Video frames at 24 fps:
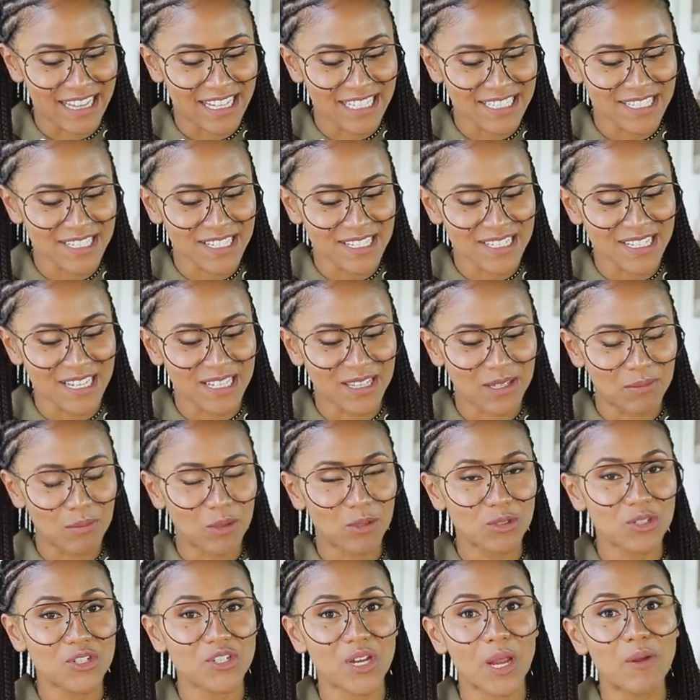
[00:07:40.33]
this is like the
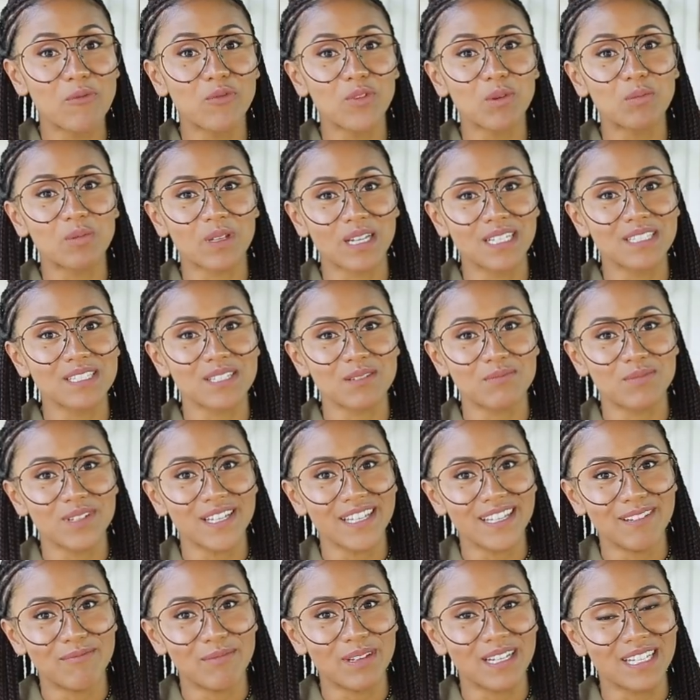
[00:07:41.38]
most shameful place to
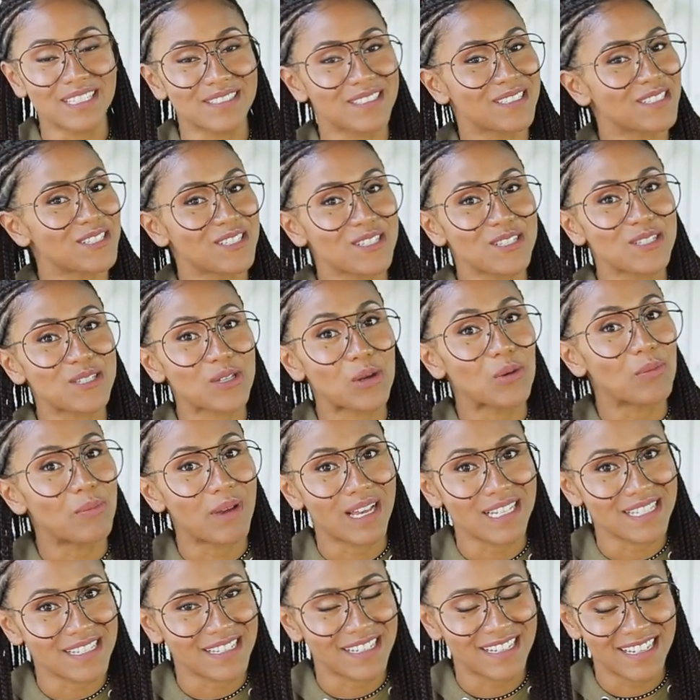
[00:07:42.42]
be because it's just so
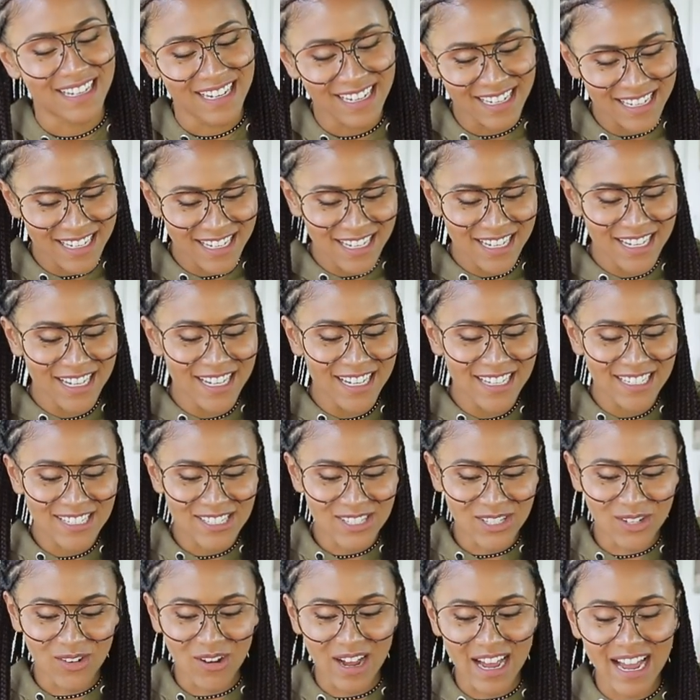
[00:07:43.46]
messy.
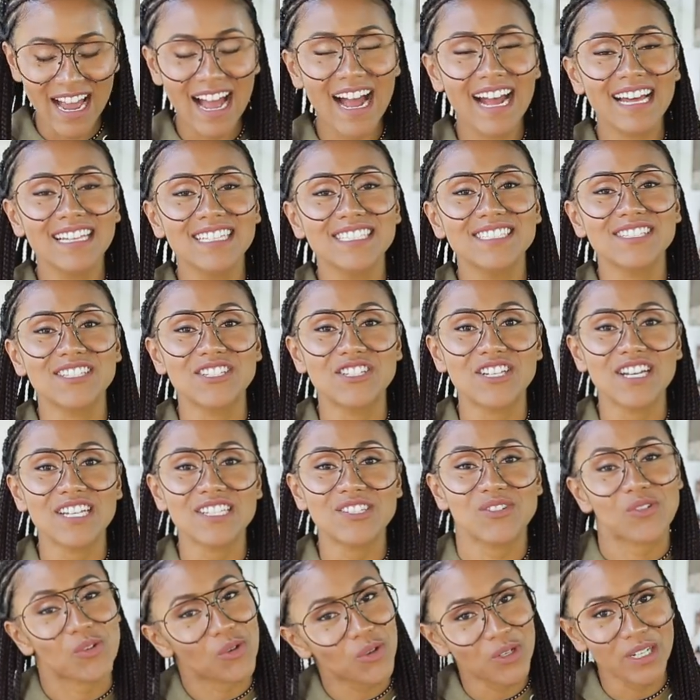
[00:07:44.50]
So I highly
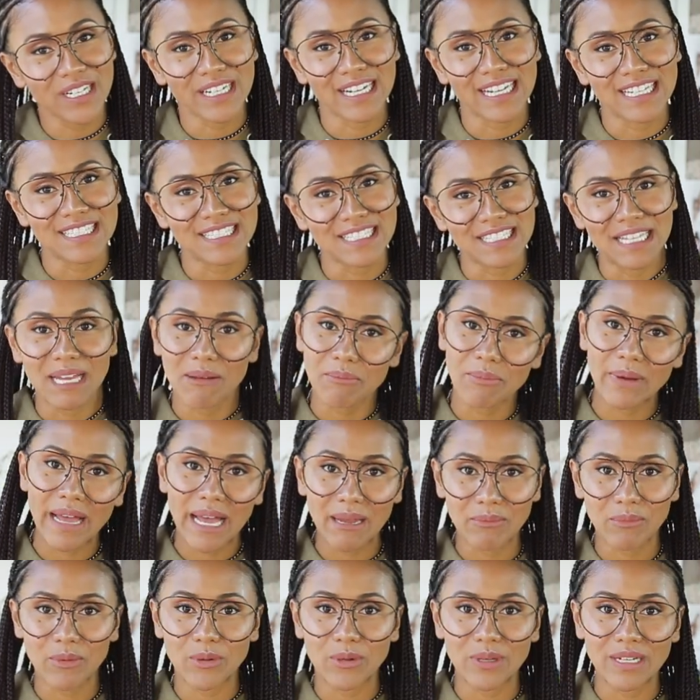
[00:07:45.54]
suggest organizing that
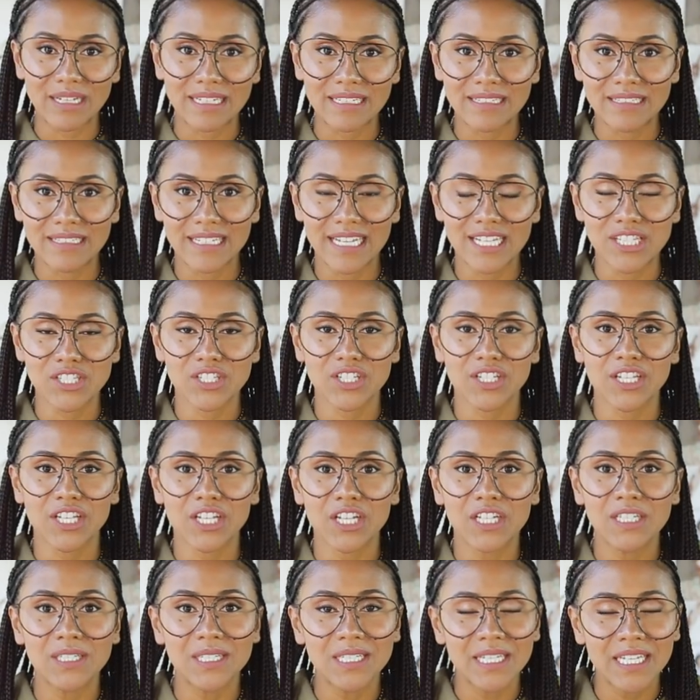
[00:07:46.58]
bad boy into
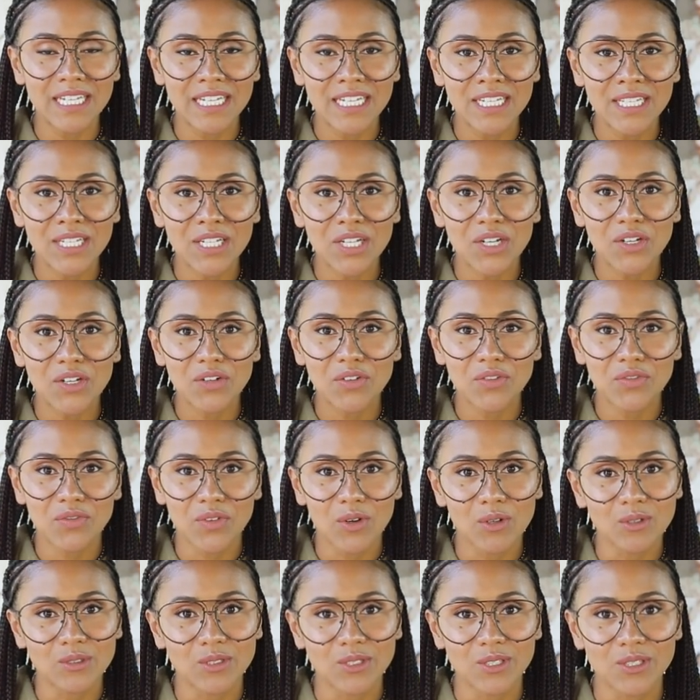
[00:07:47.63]
clean
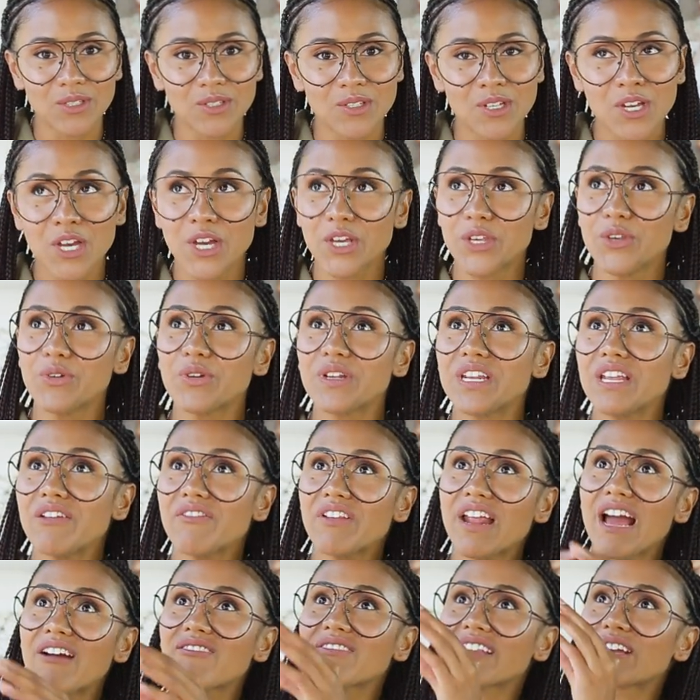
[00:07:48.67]
folders. You can
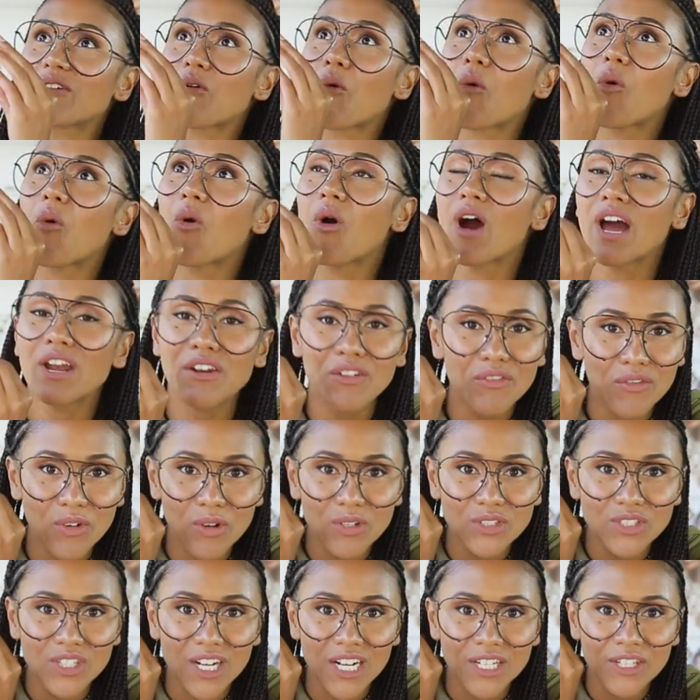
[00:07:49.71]
even have like one
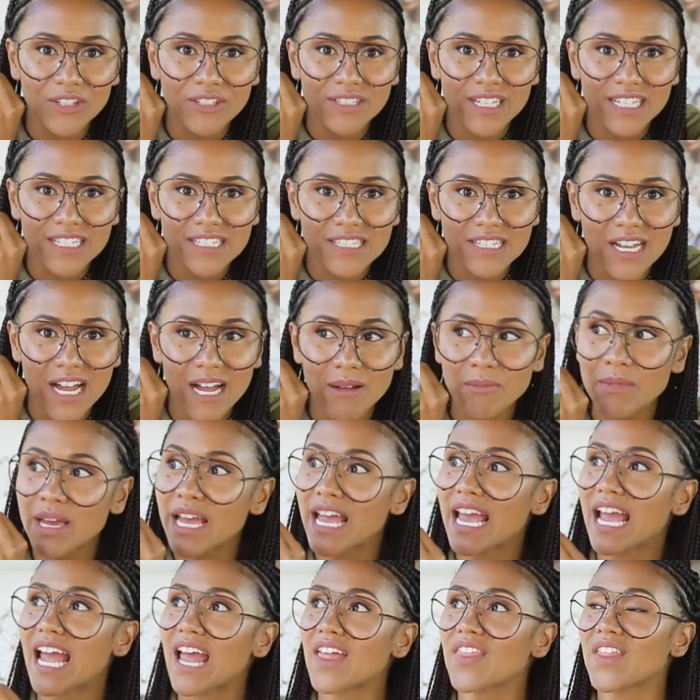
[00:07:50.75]
folder on your desktop,
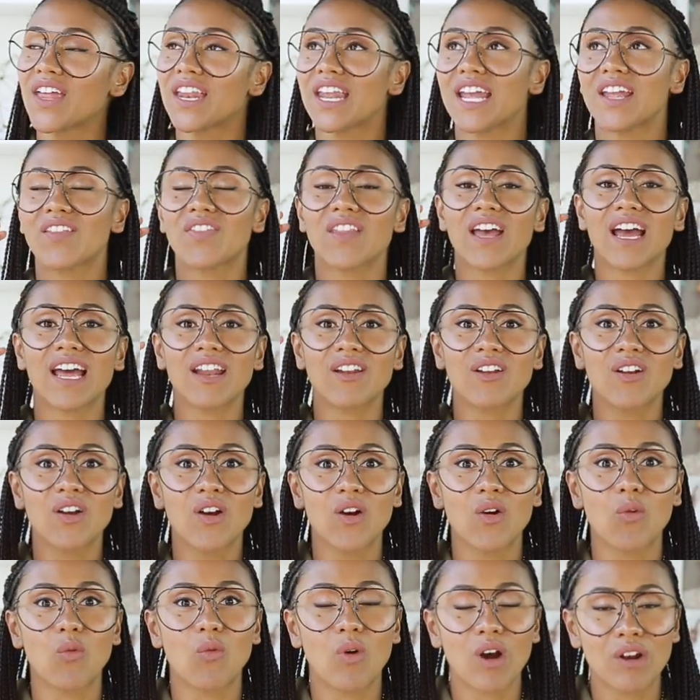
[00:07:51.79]
and then in that
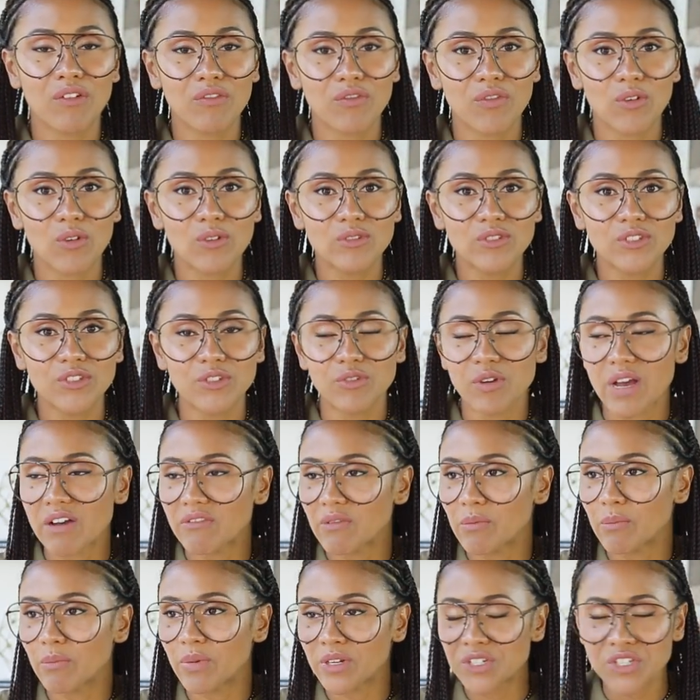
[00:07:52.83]
one folder you have
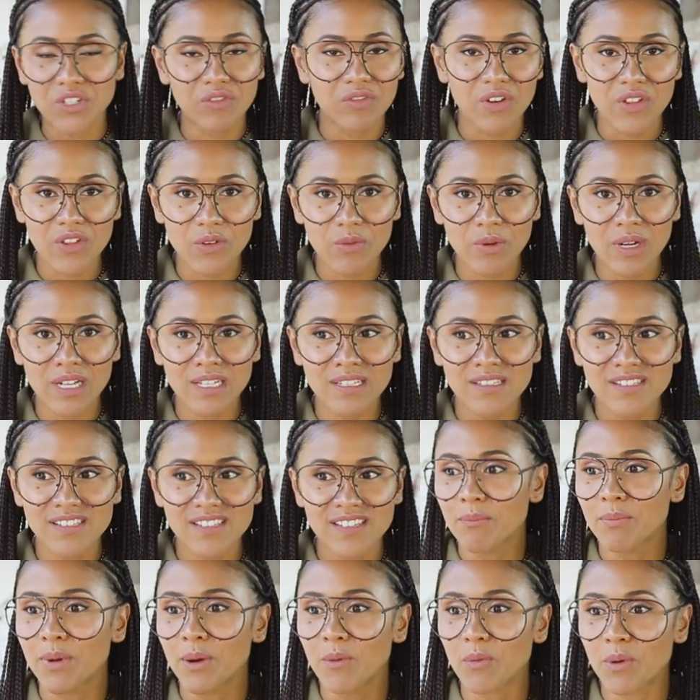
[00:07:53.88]
a bunch of other
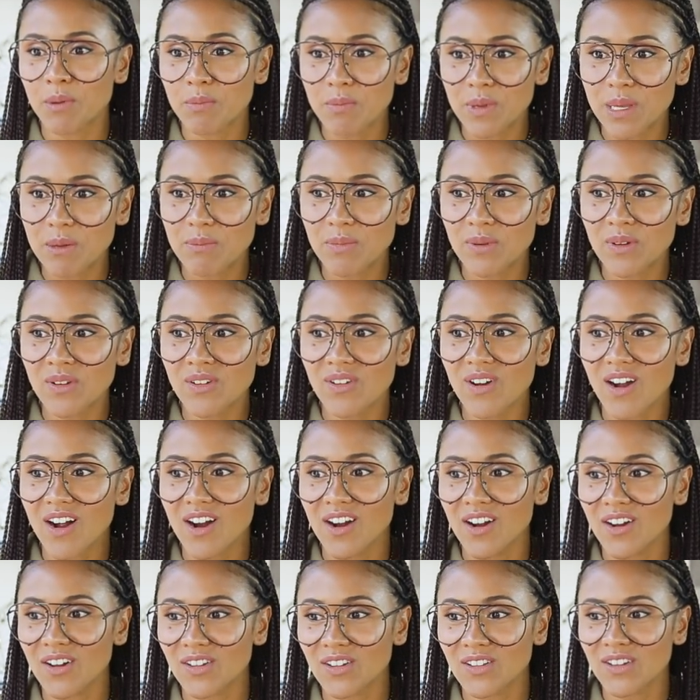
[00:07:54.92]
ones. But when people
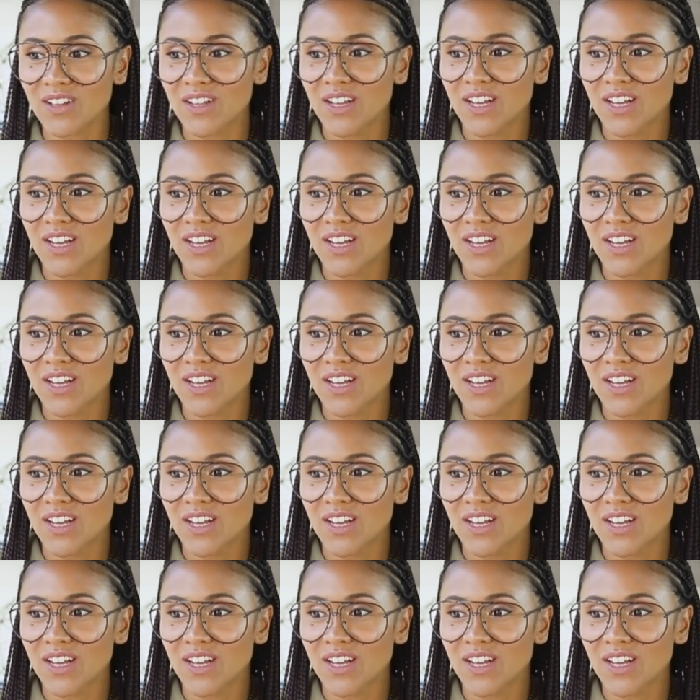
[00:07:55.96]
are